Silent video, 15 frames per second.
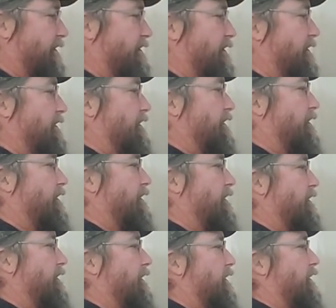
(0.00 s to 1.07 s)

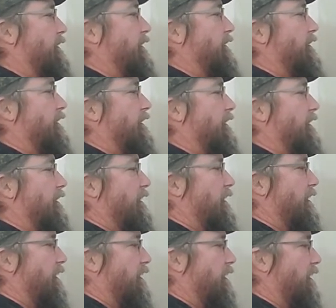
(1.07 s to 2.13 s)

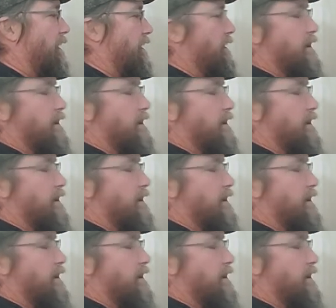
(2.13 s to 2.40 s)
(no one is talking)